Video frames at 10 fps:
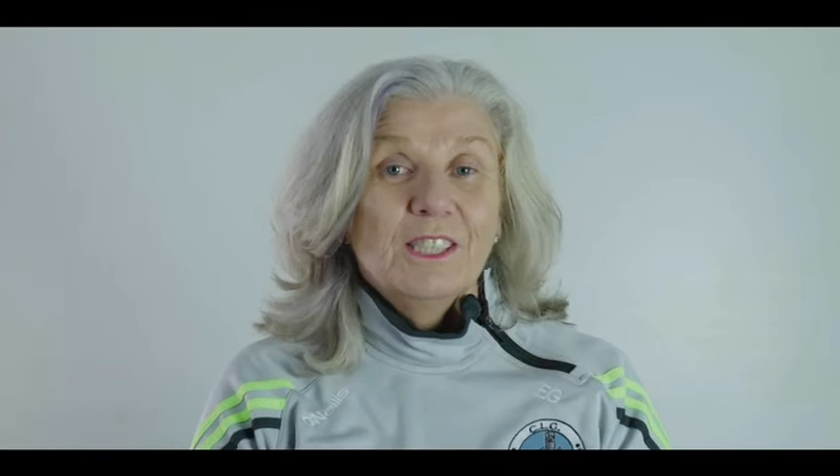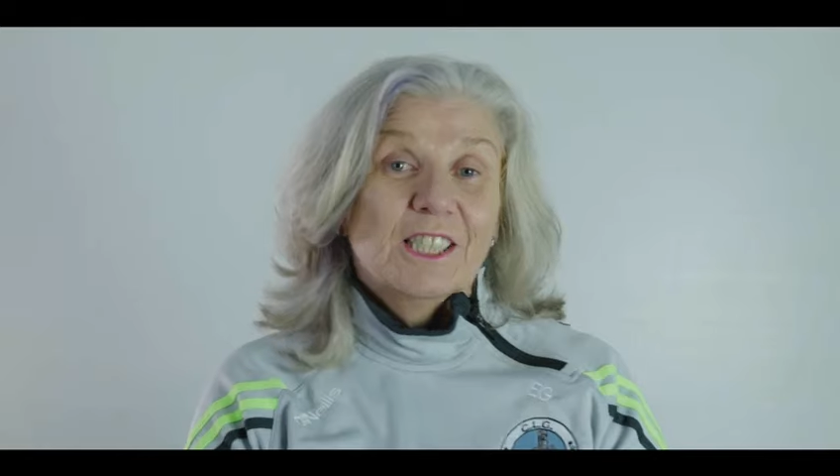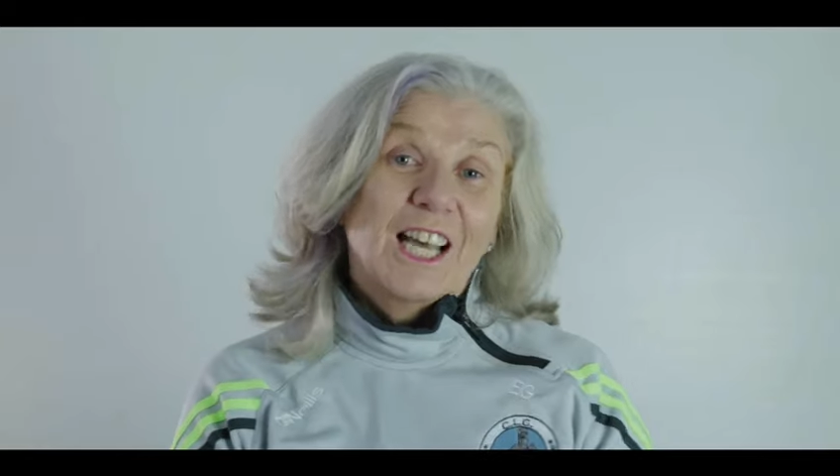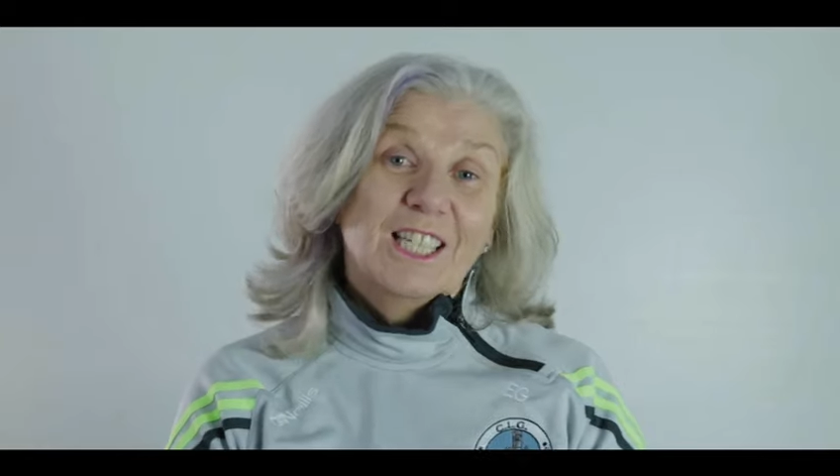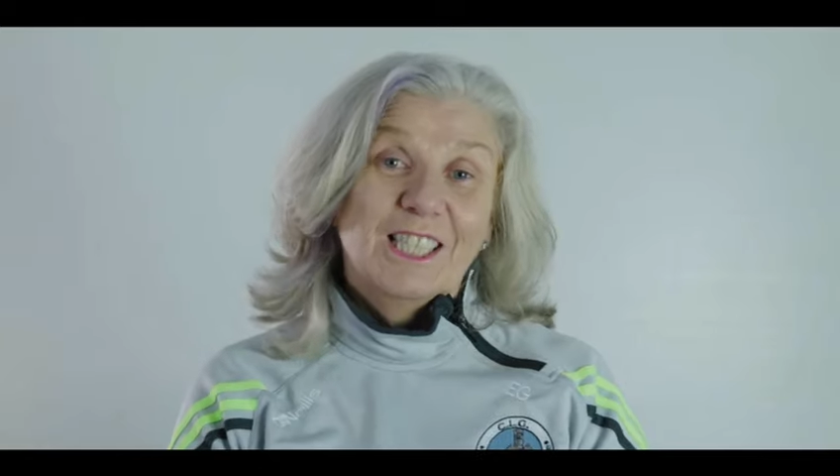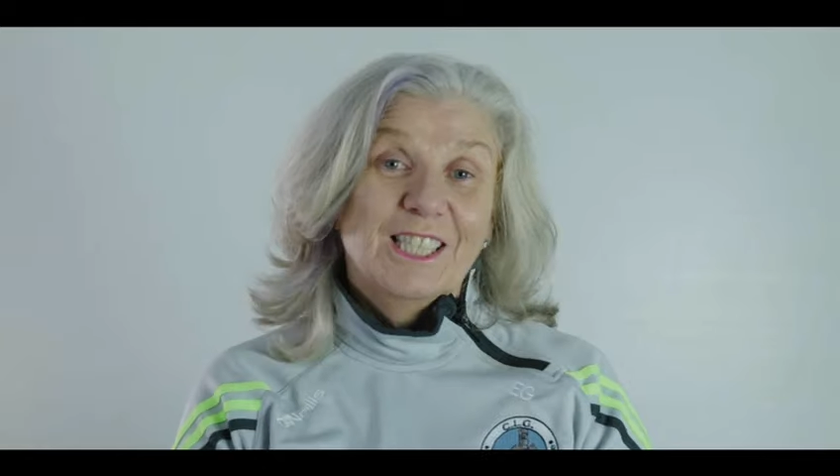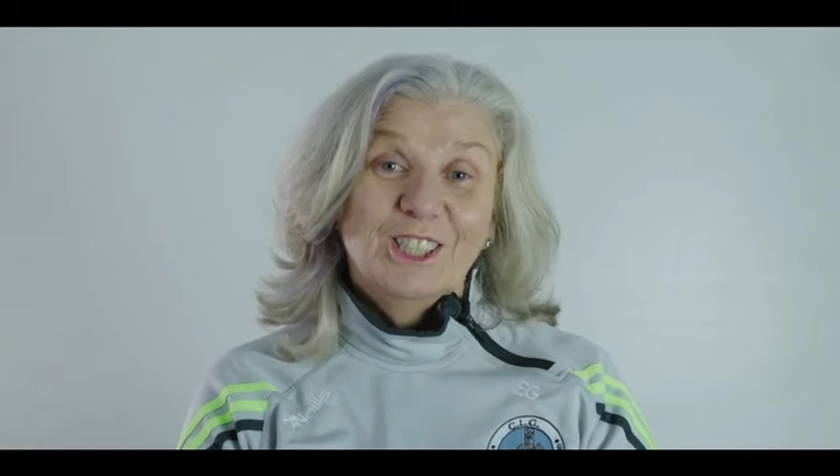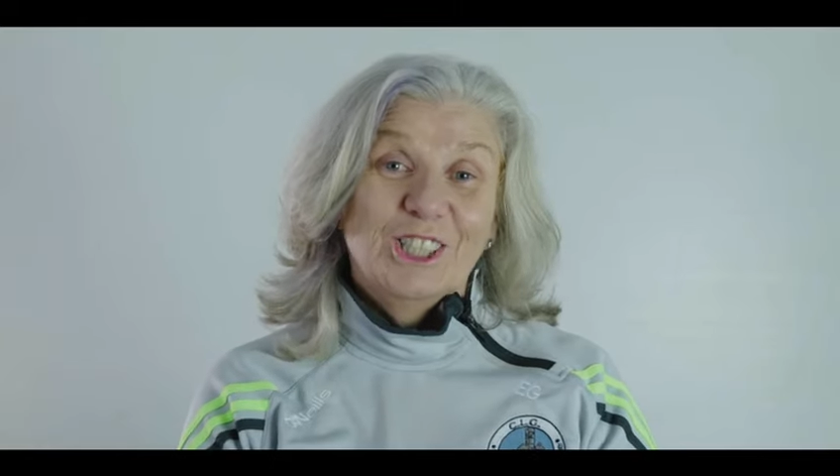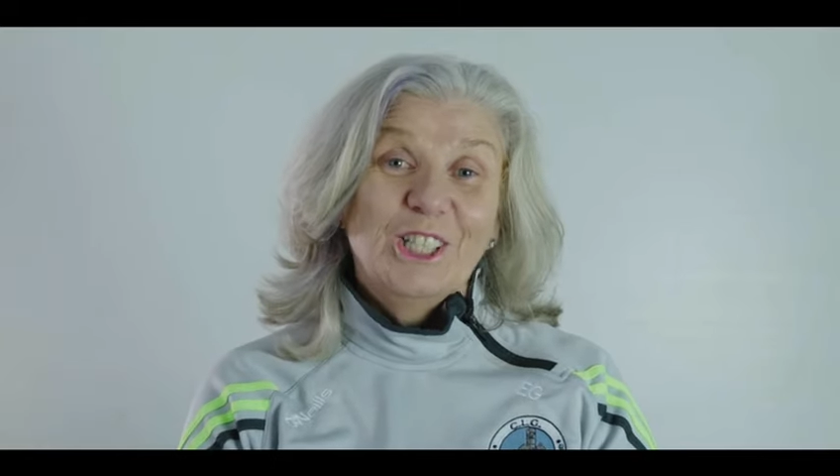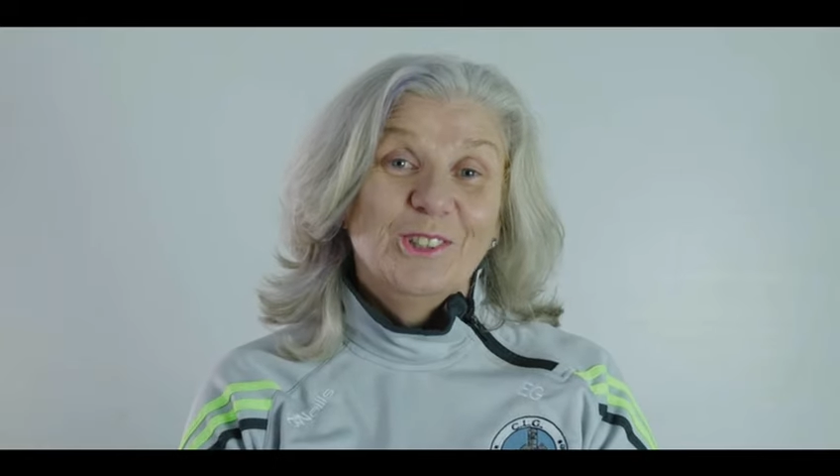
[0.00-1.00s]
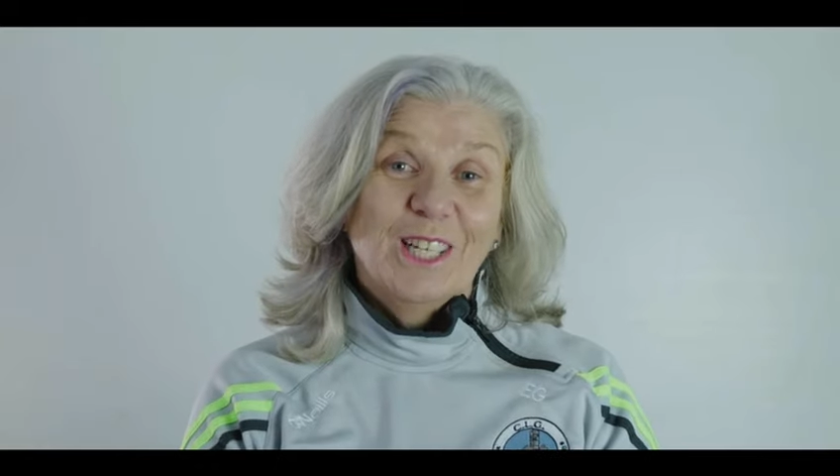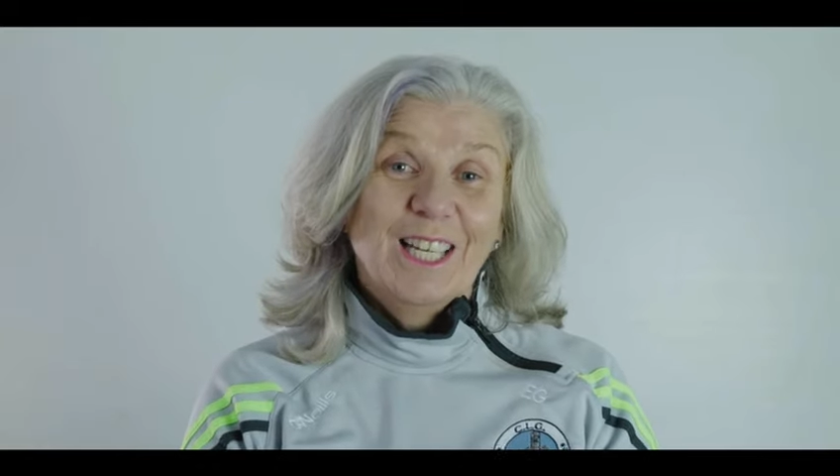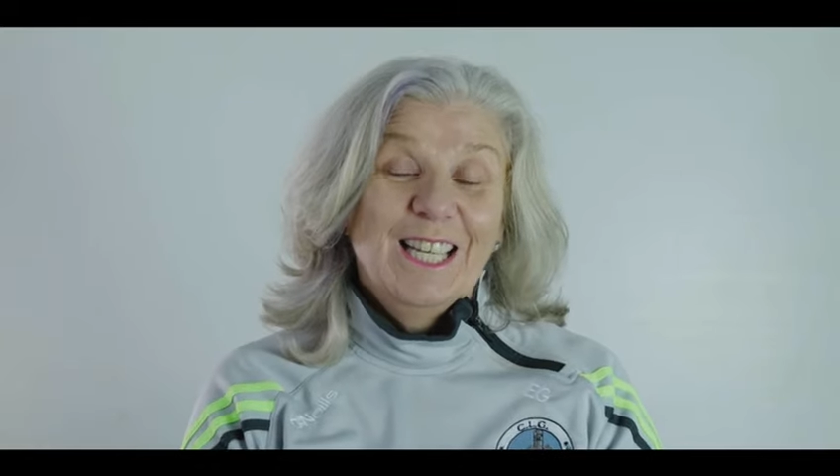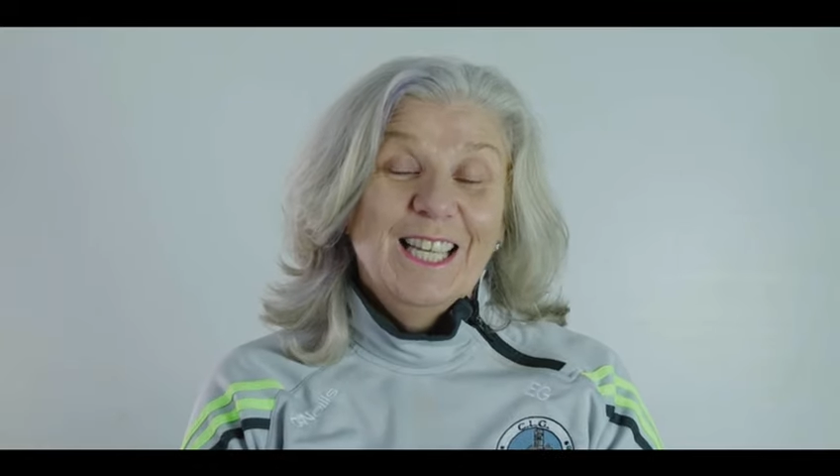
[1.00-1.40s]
society as general.